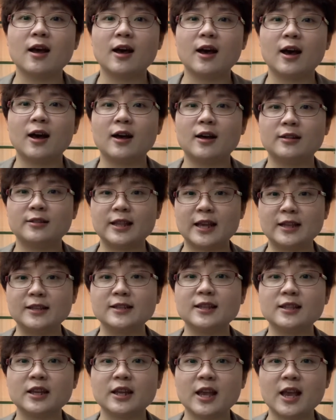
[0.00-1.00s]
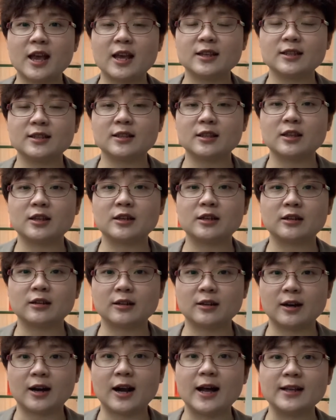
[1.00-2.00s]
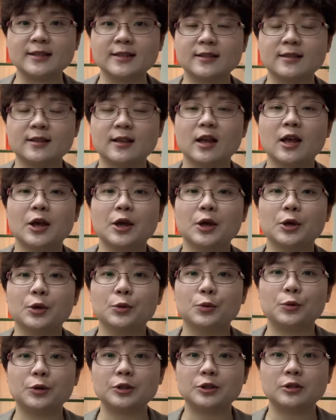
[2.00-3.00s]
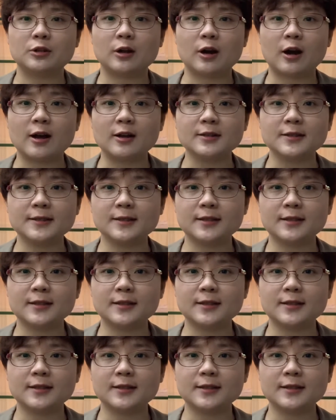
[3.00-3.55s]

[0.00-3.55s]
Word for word: uh, density as the glass, good glass,